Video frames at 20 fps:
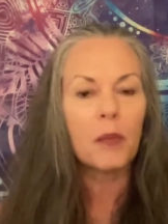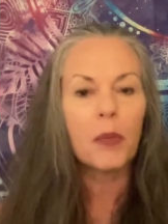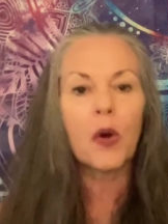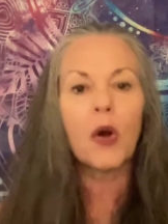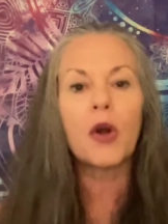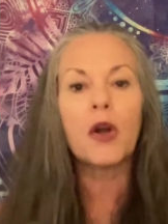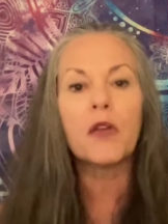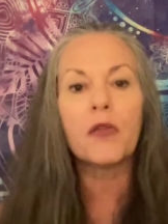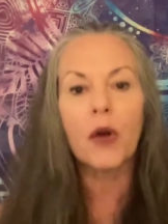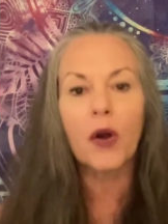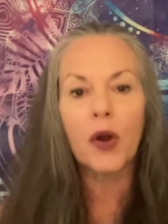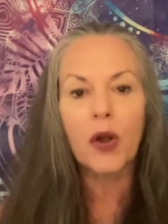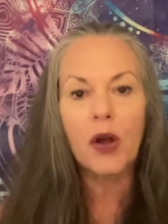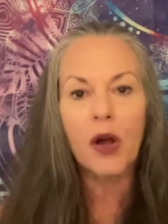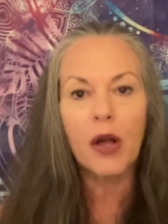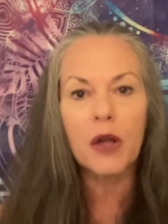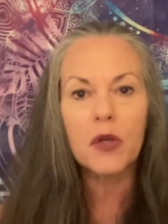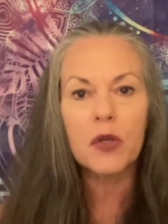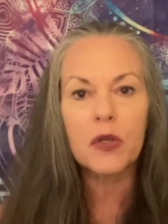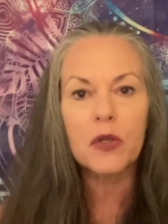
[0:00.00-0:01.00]
part of our
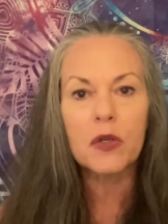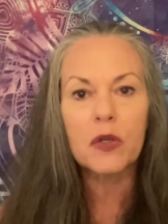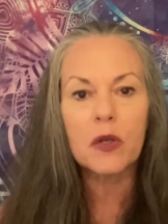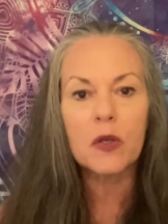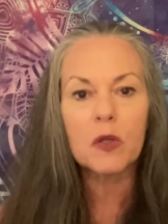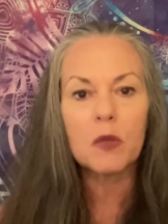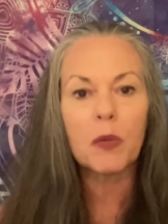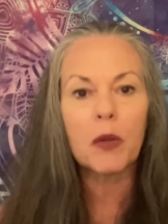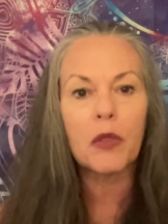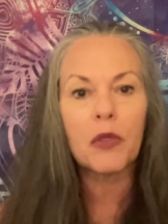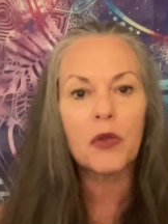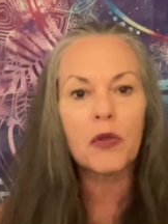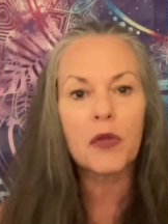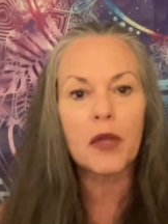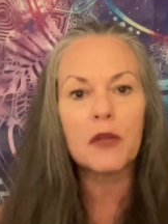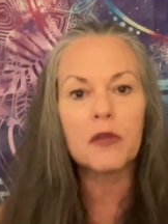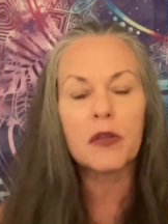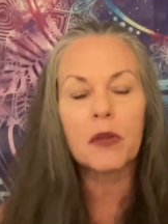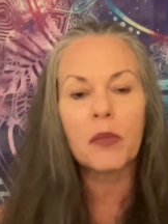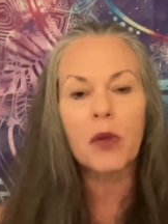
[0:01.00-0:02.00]
consciousness, but through
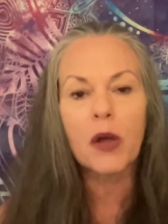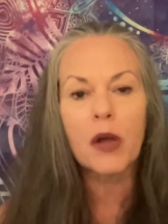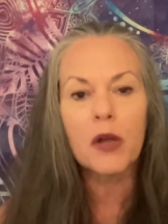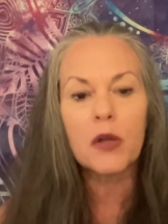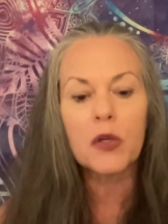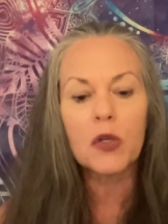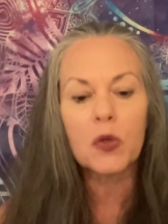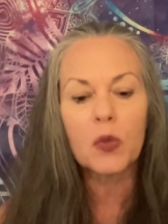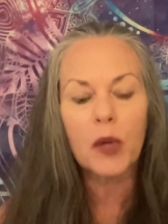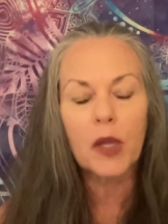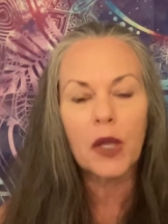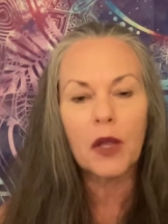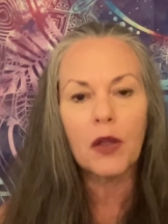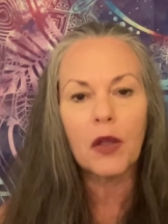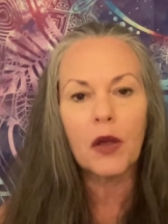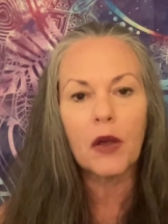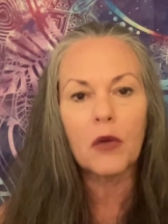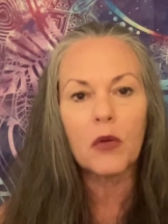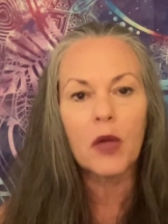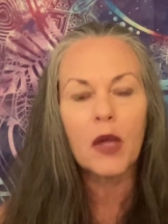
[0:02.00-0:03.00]
that subconscious we can
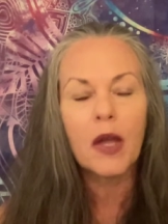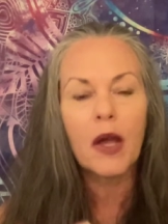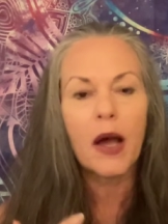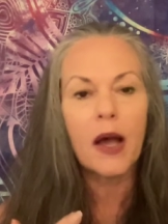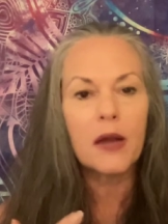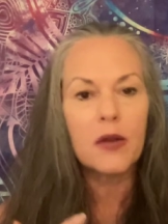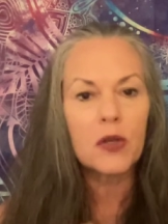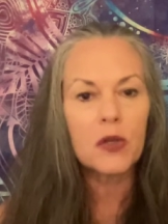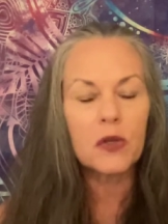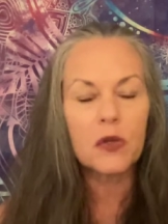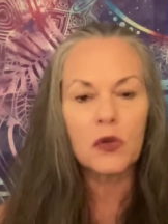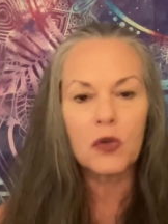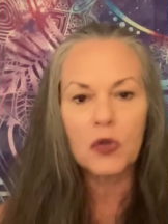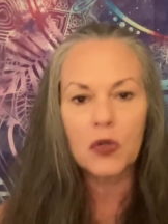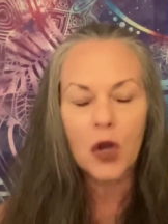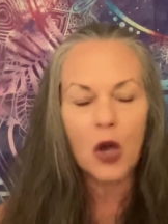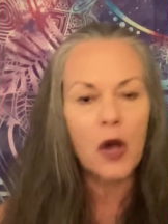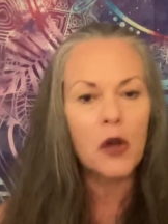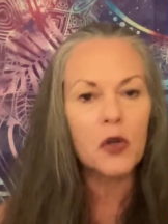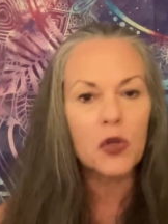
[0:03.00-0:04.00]
go. I just
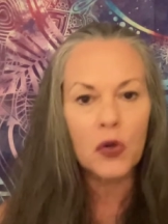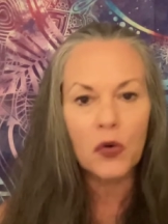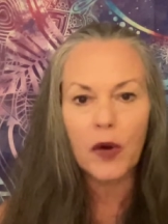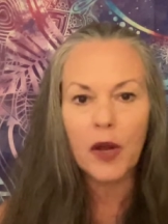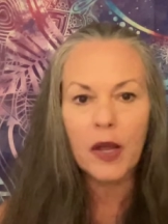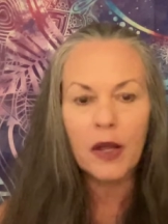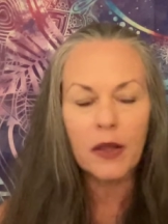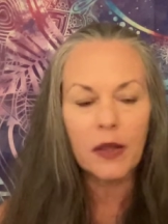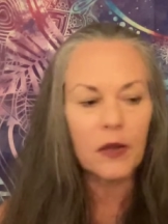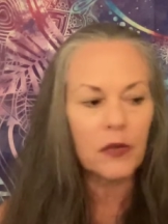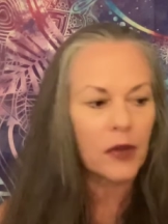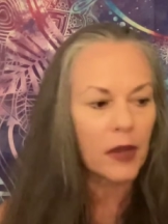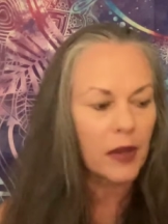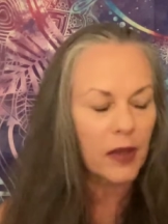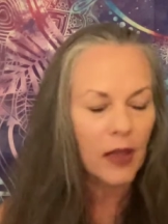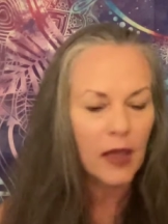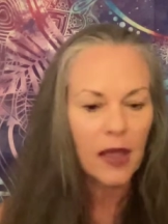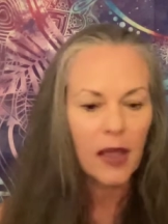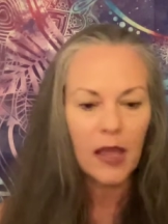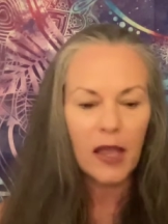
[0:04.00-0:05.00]
talk directly. It's
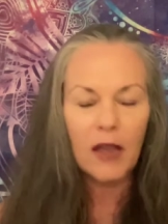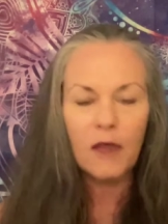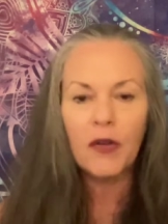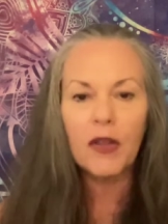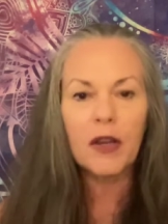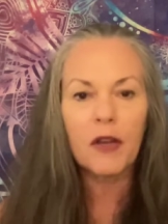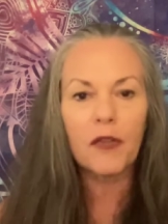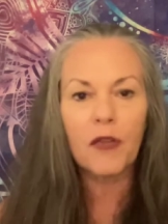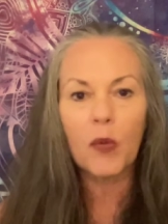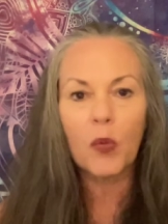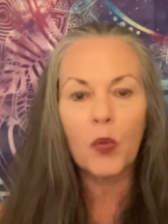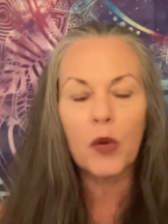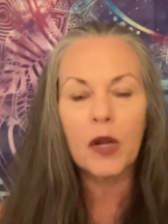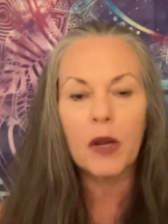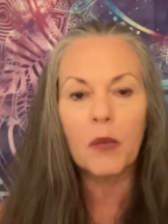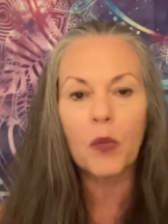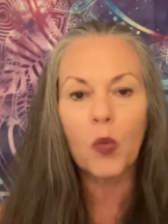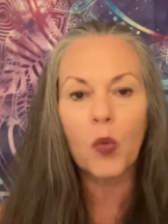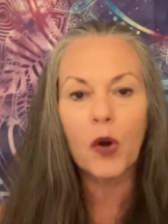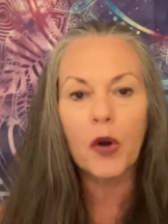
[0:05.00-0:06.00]
like even if when
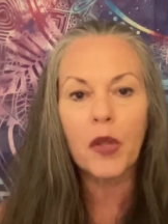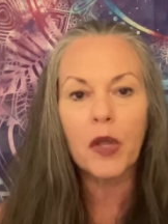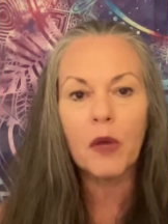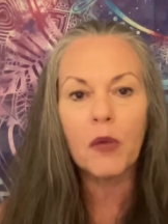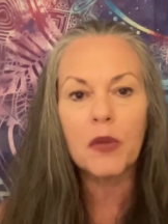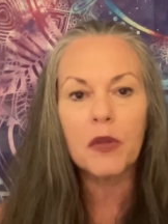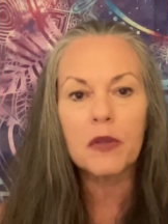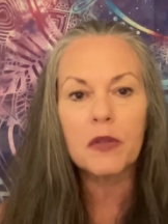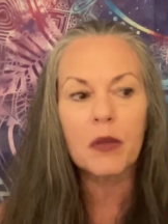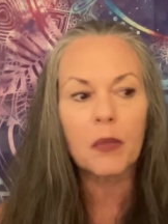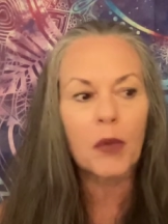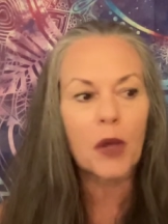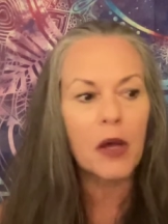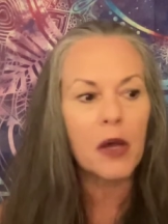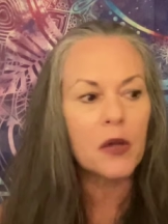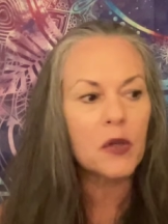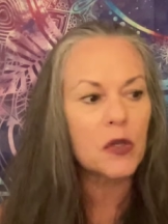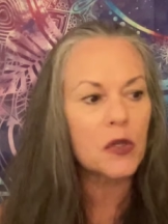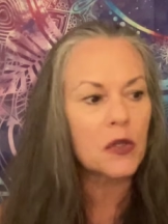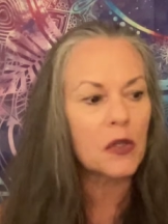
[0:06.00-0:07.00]
I'm working with the
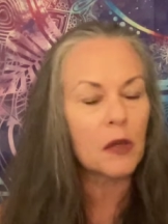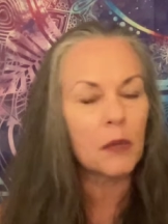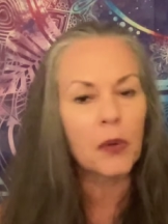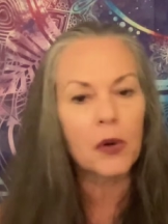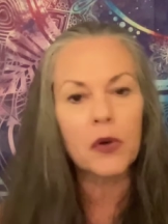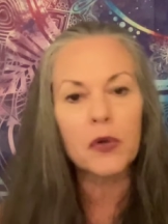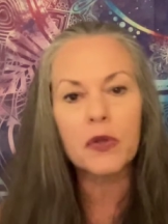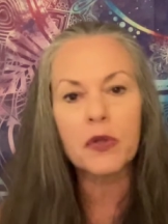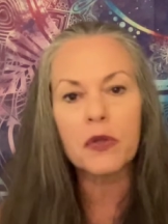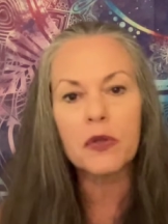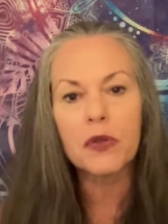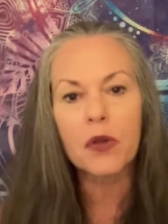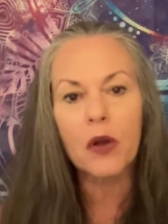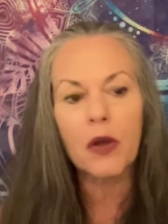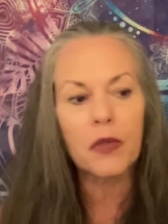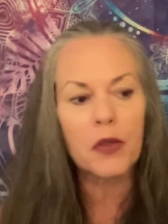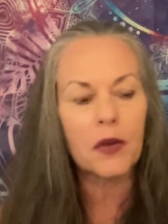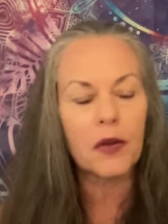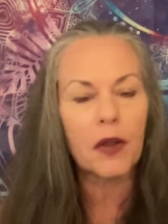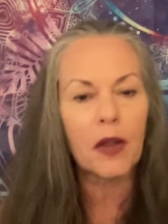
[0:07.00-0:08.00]
subconscious and the person's
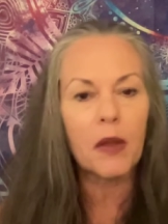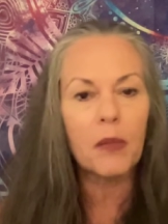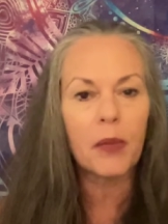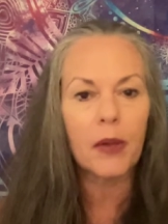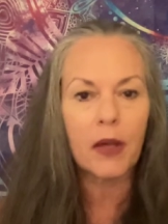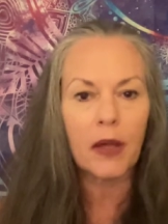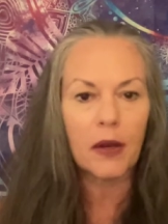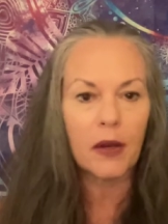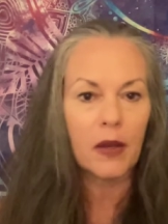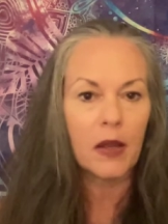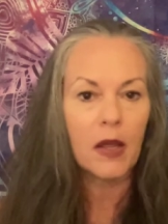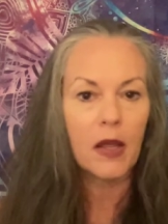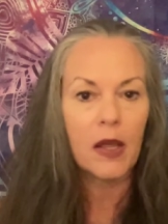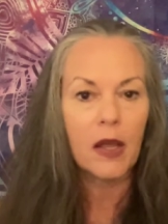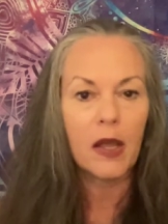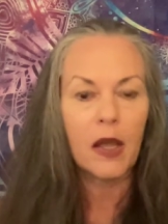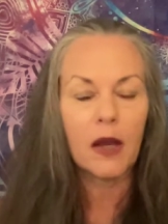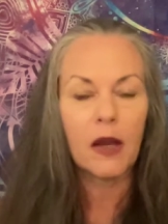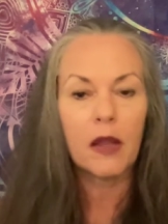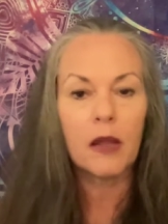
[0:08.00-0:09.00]
on the daybed
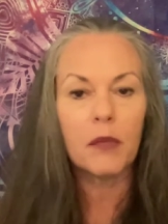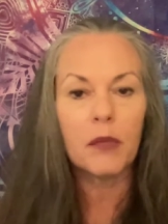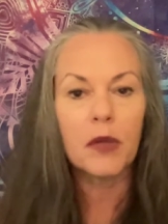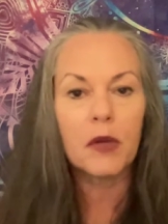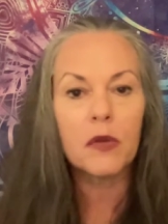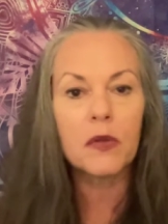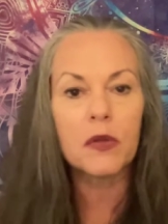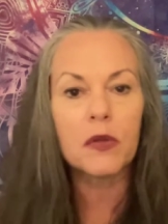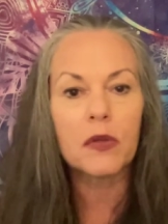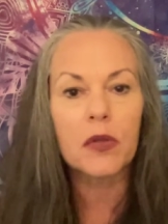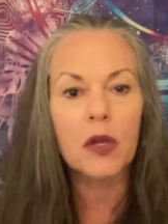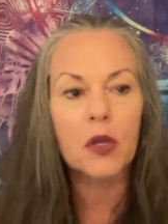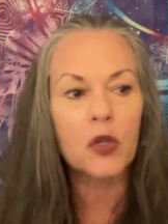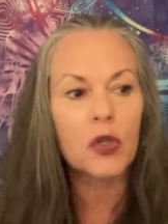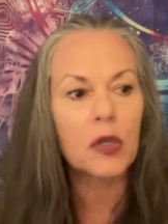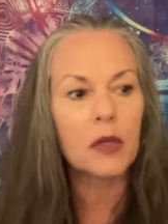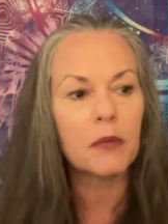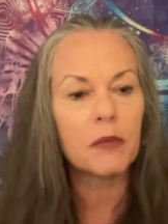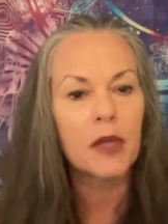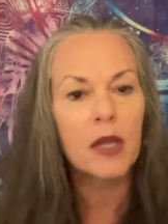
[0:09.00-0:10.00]
in a hypnosis
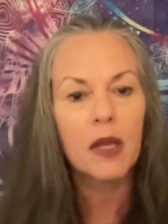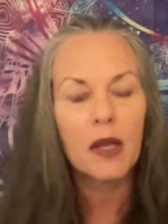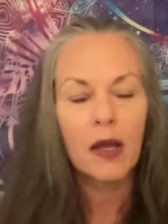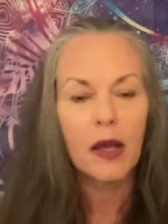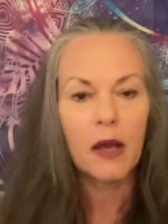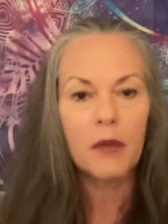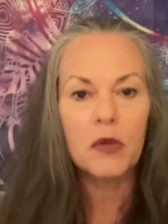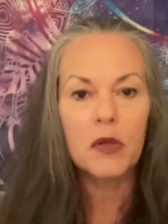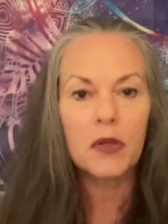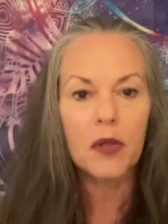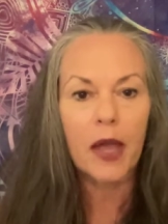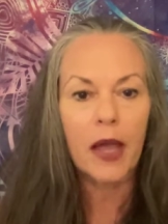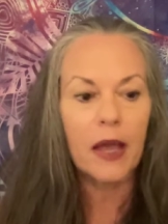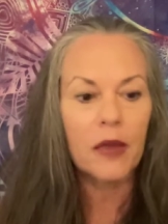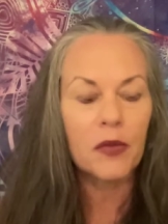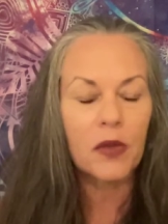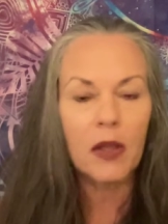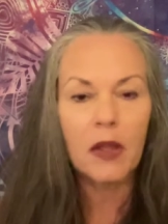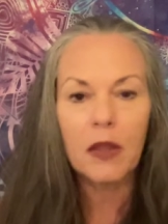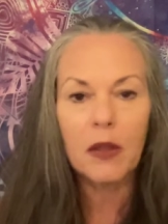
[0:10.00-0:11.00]
session, I'm just
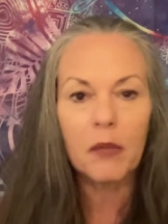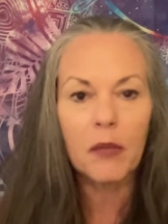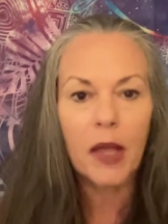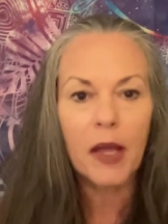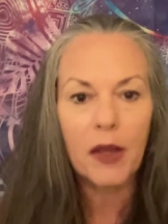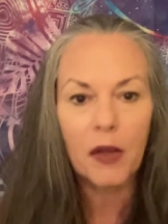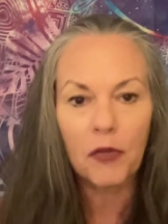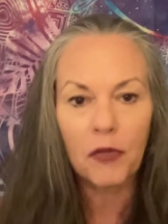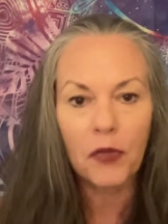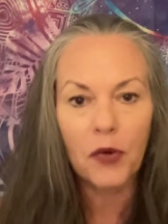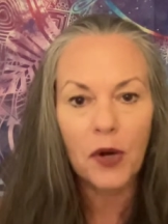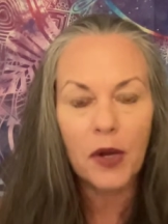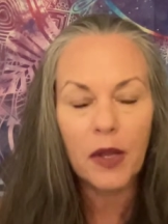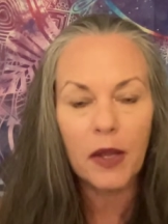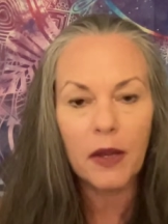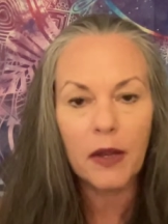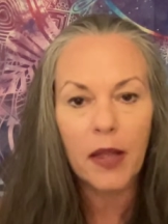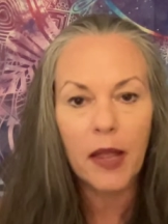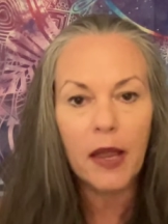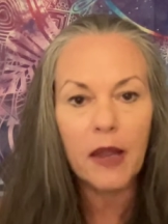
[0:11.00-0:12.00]
asking them like a
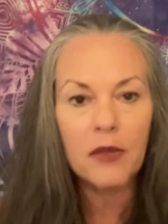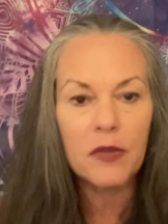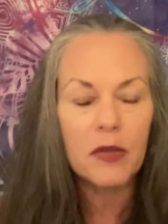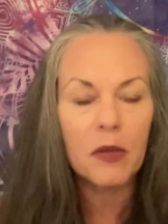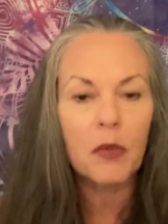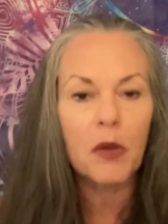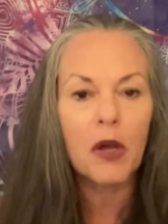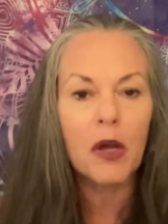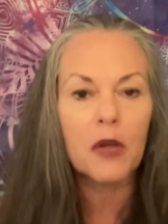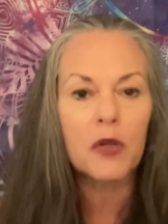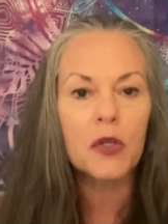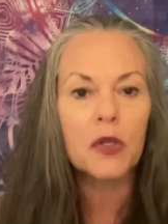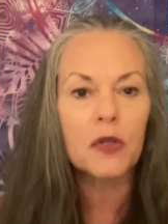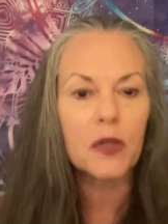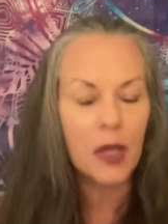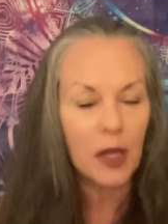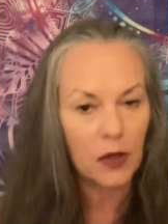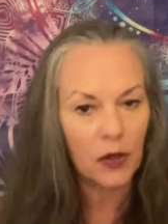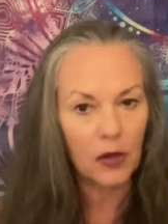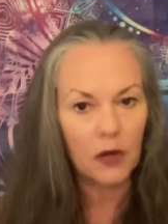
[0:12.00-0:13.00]
friend, "Hey, subconscious,
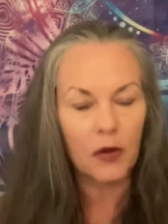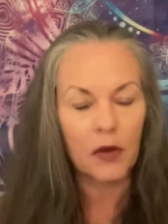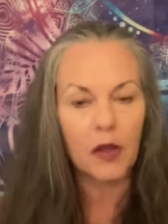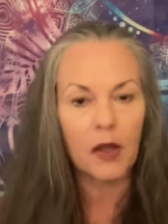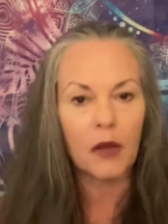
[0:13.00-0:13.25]
can you?